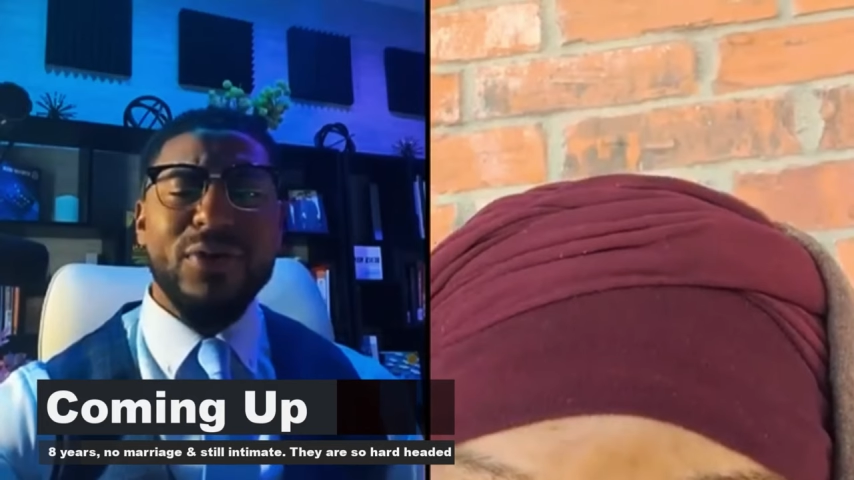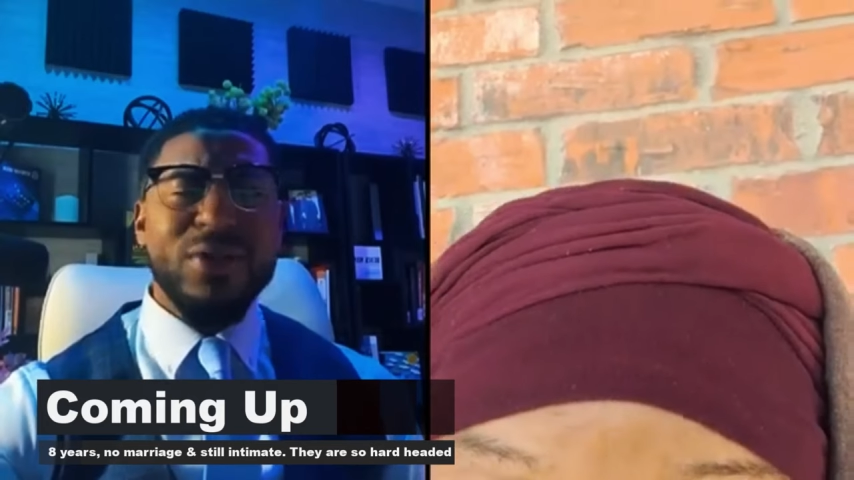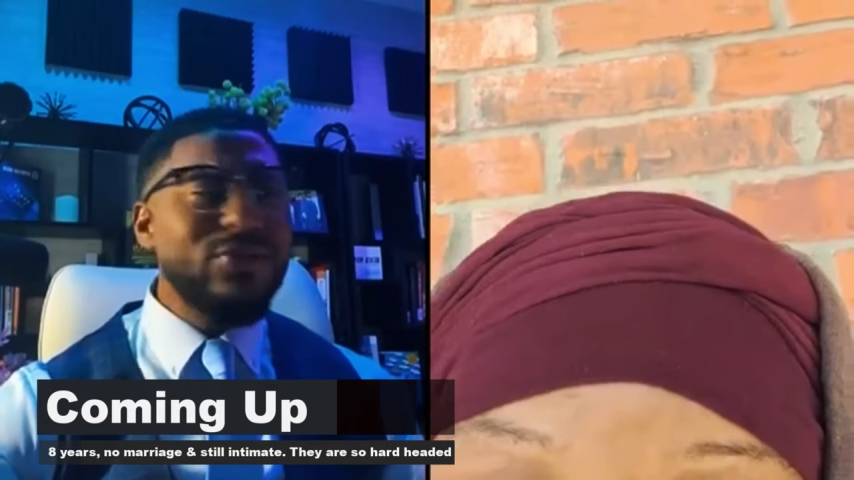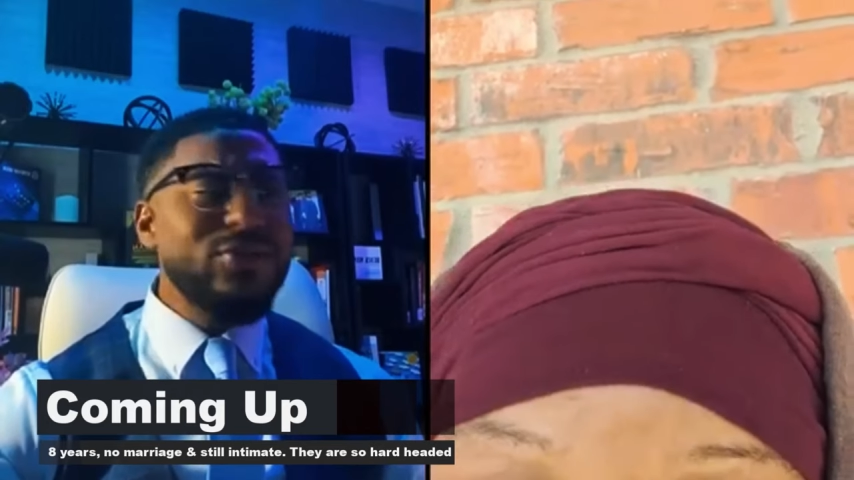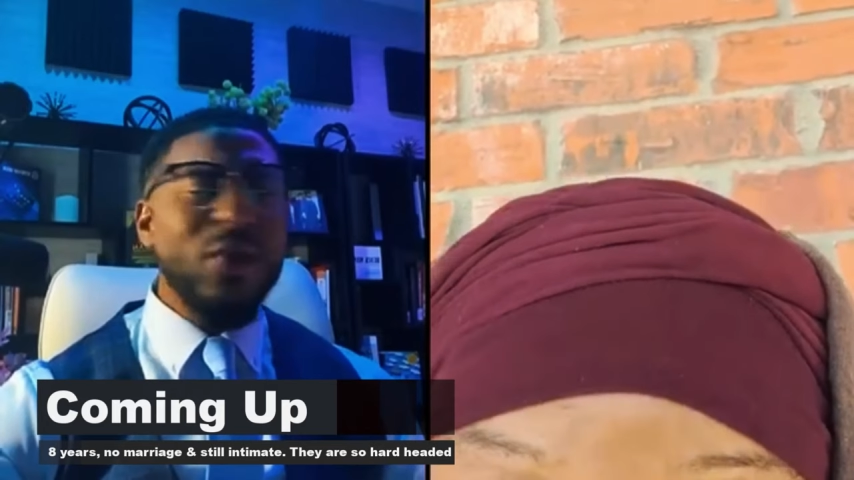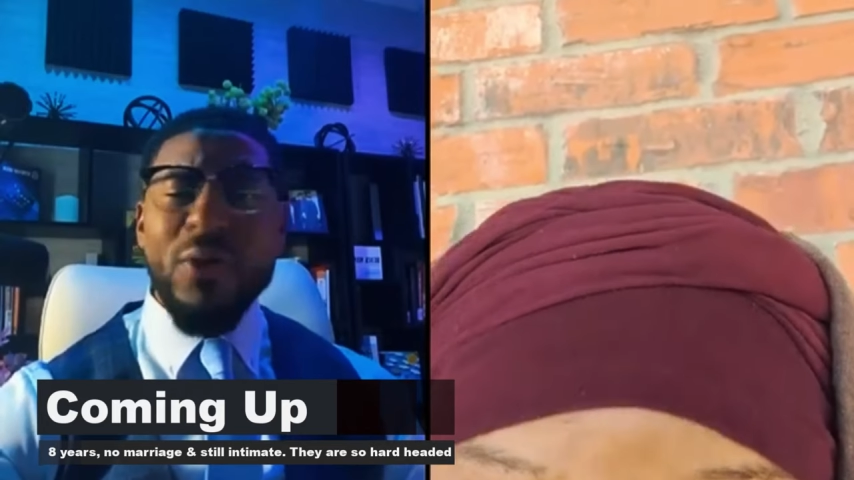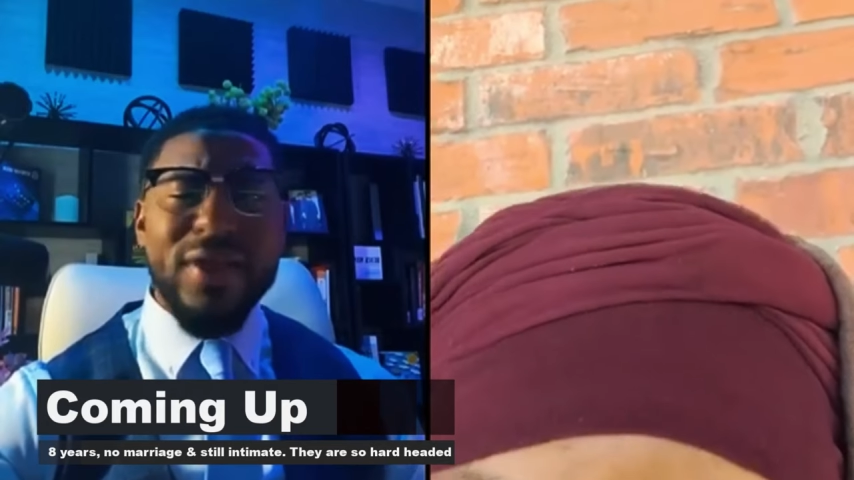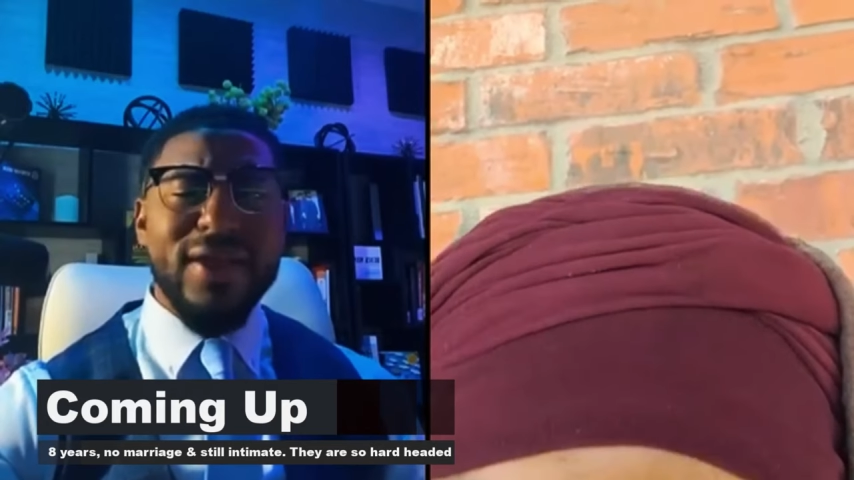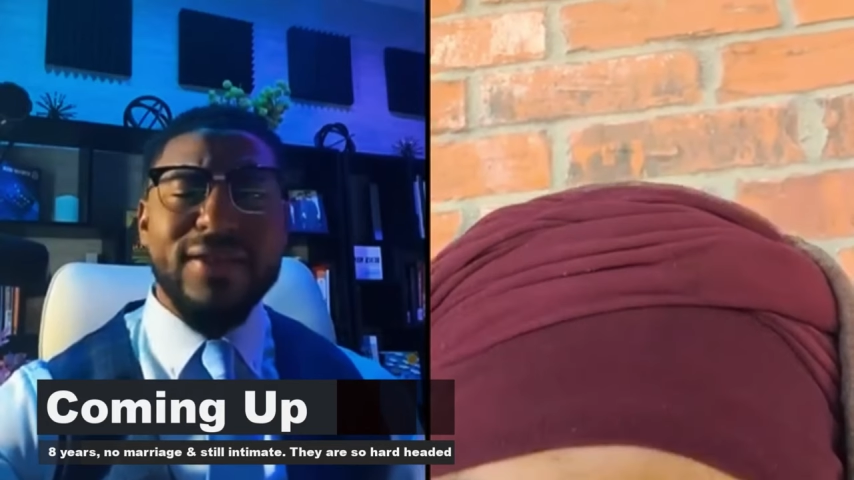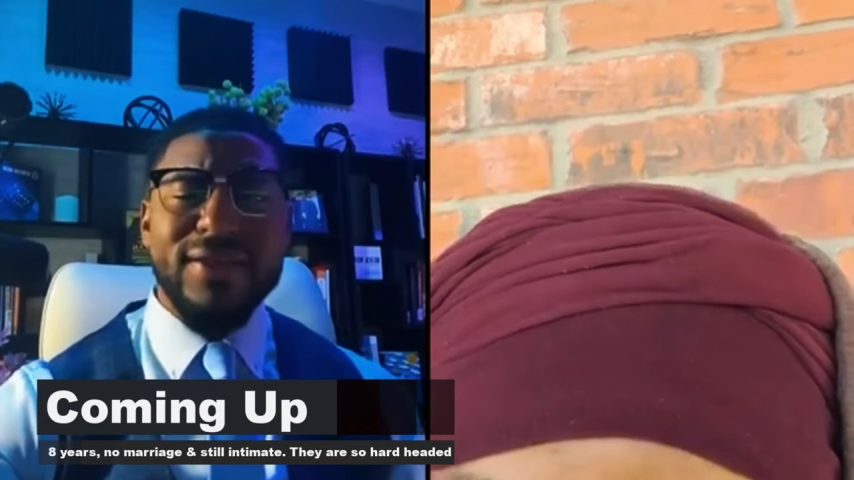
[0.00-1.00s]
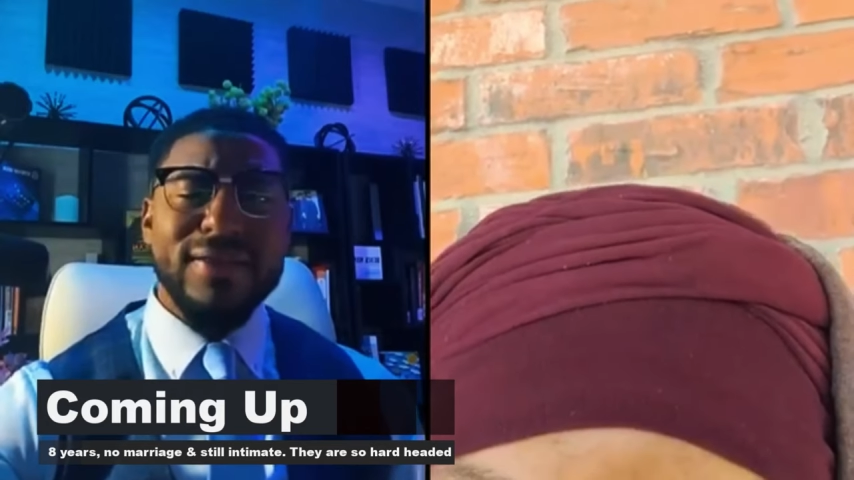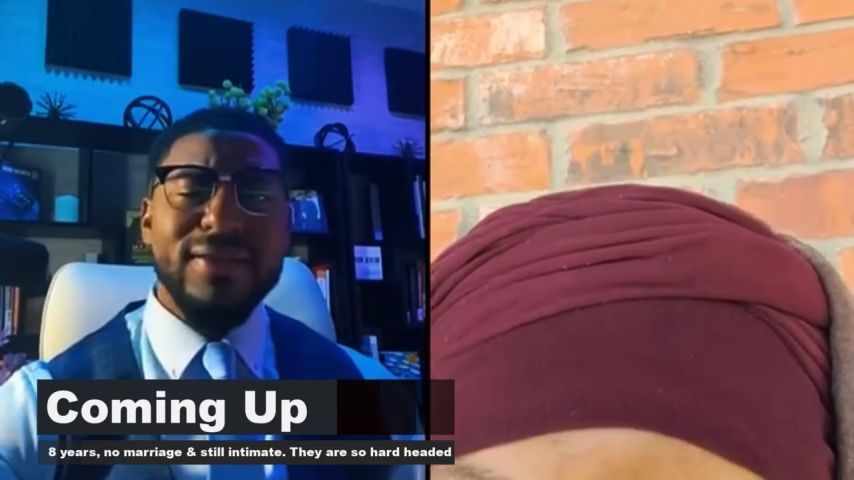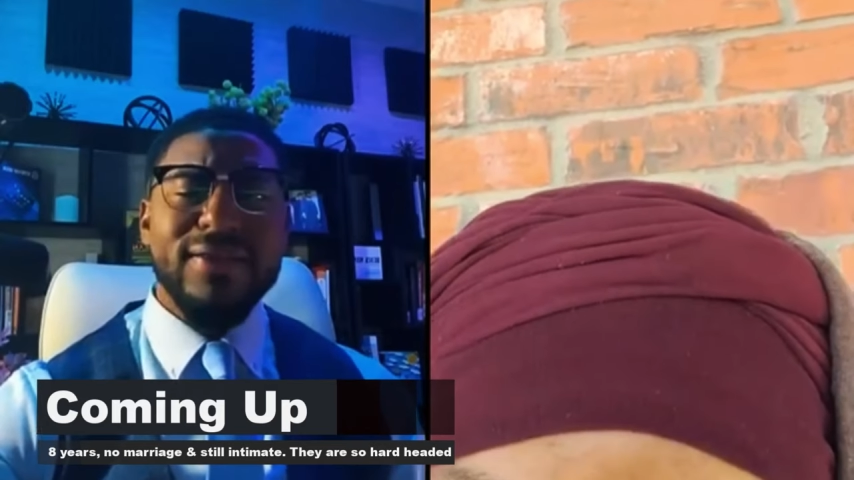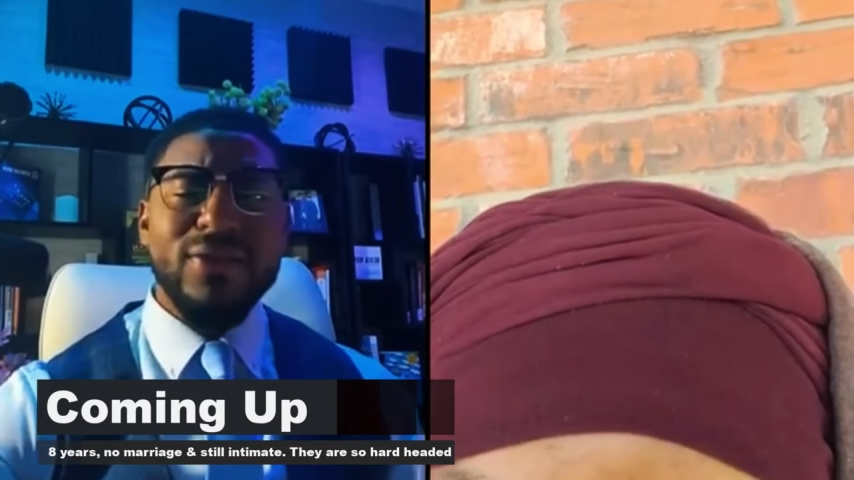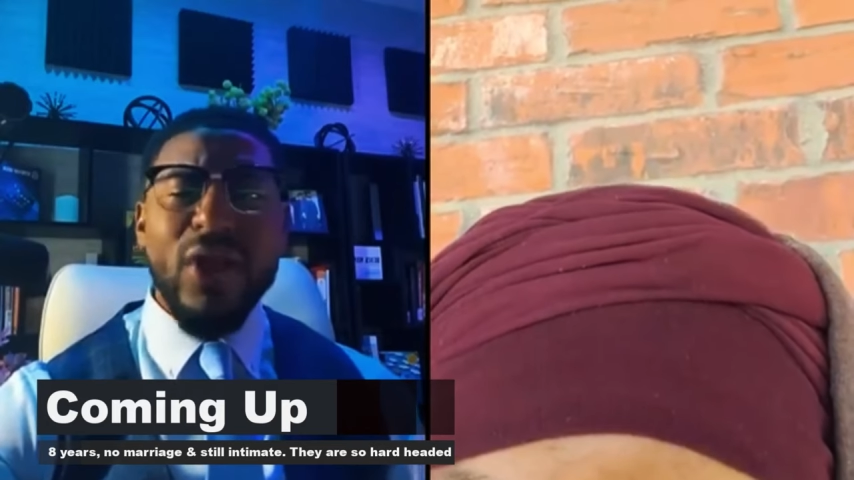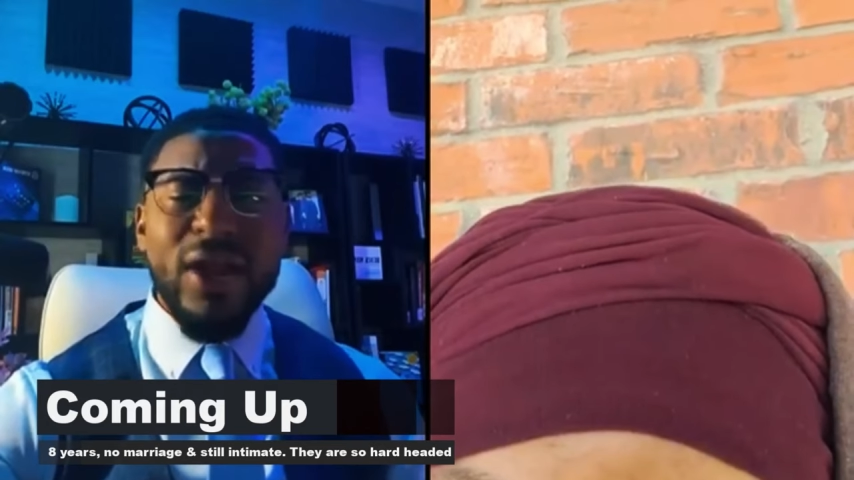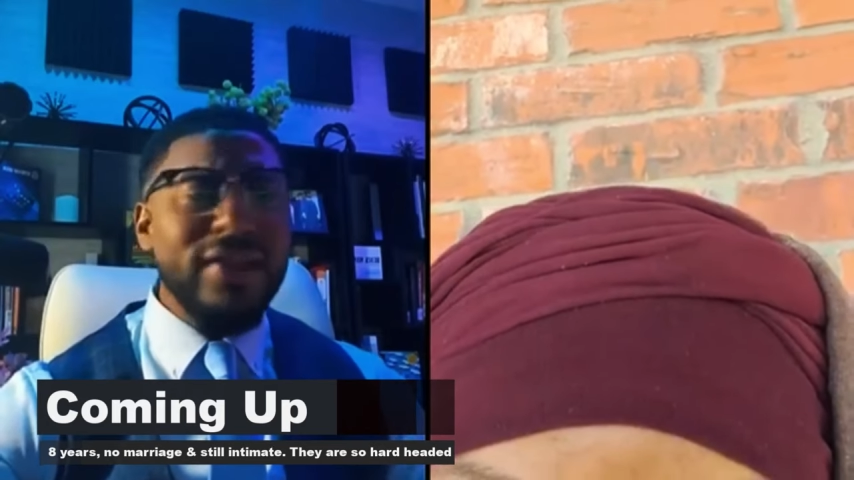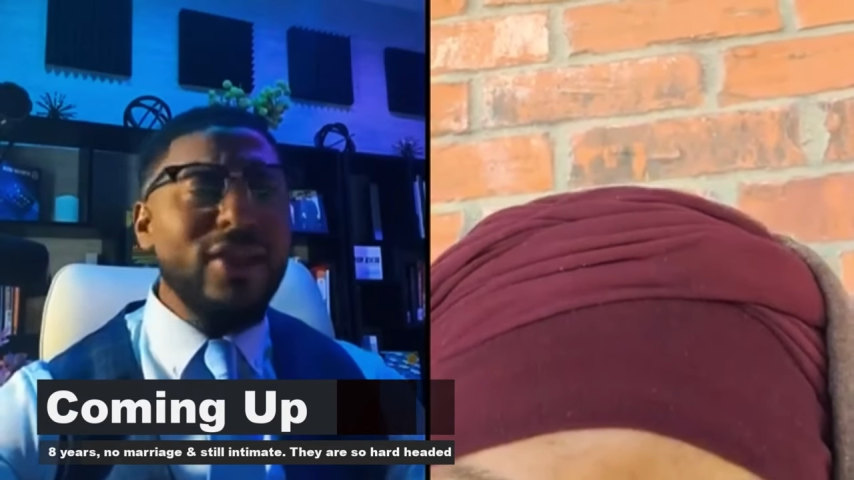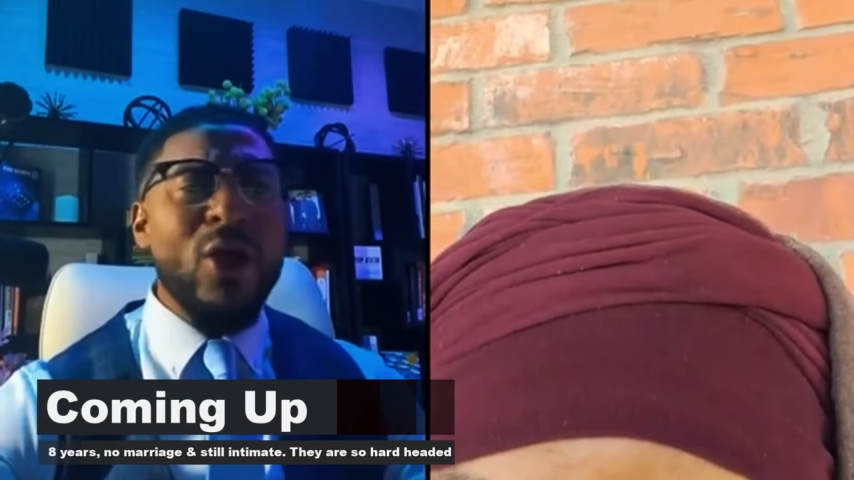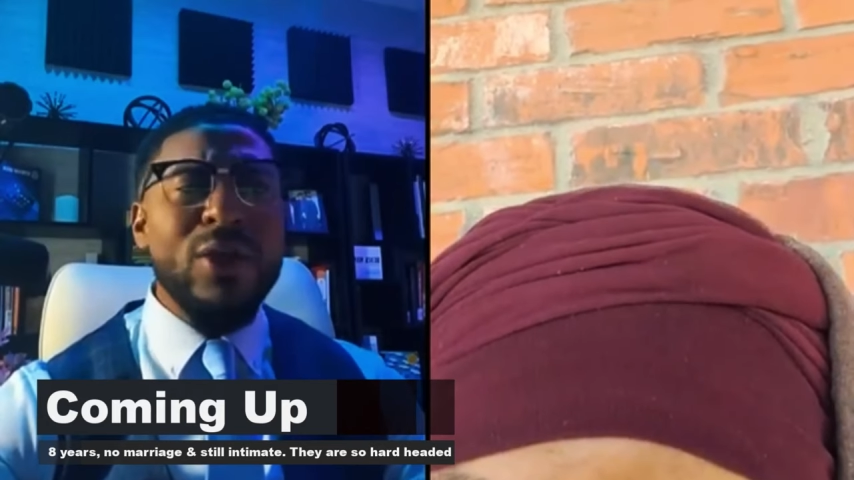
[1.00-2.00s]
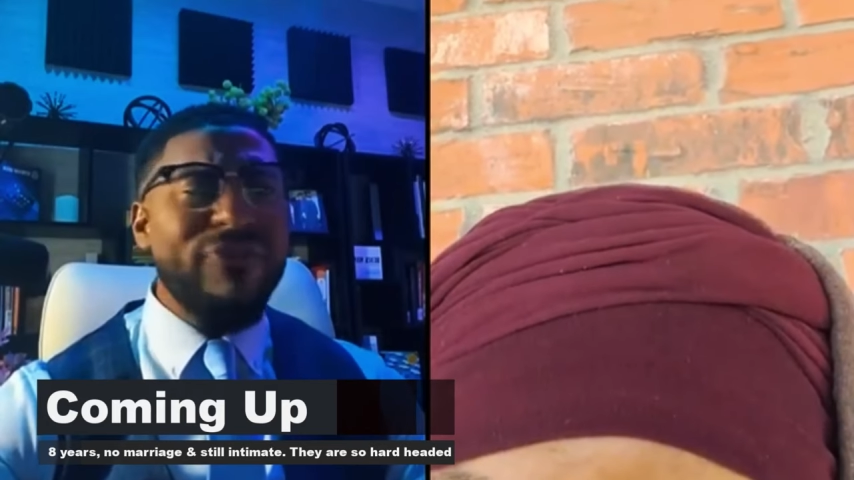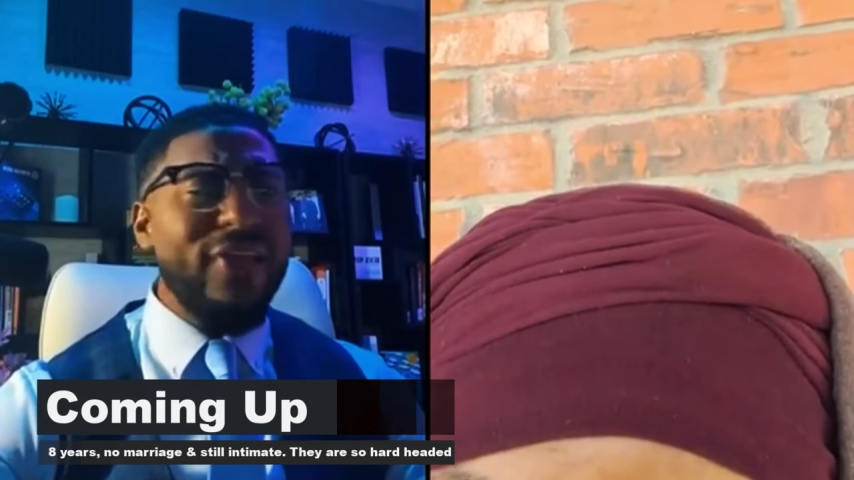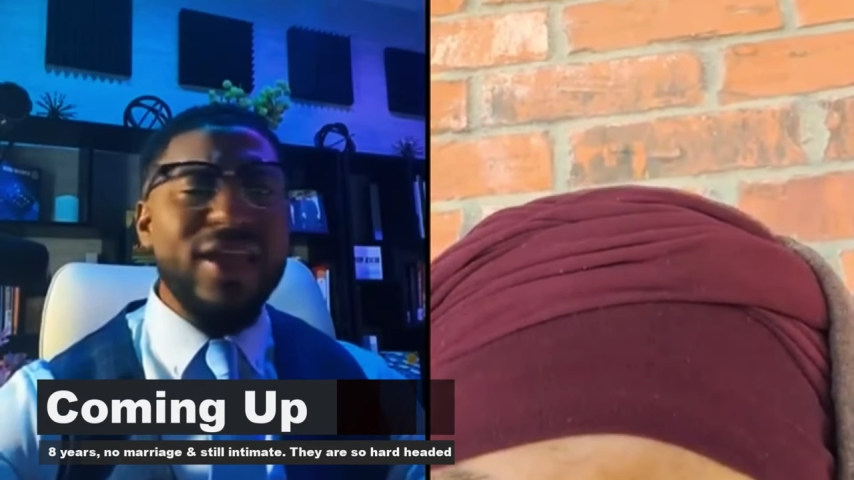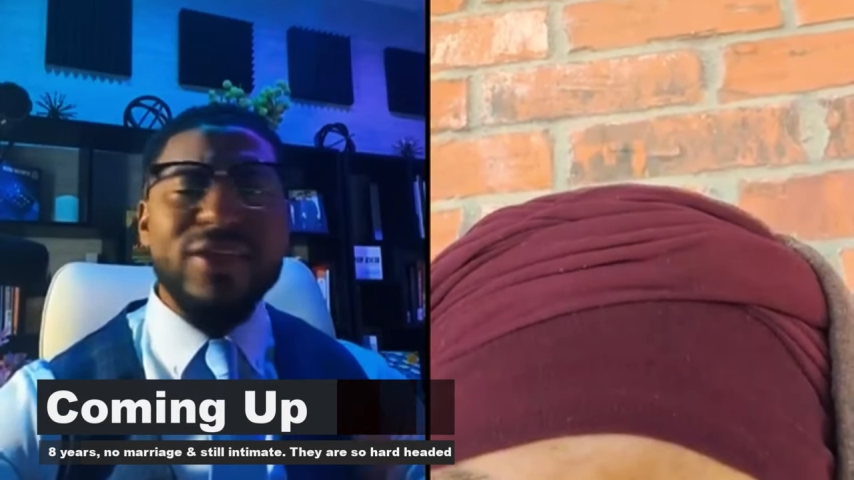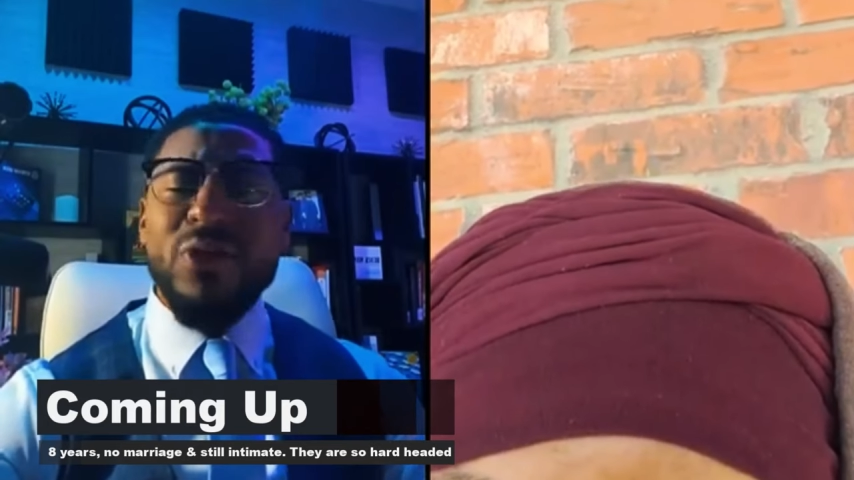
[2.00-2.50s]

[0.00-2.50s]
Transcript: What are you doing? You already known him for 8.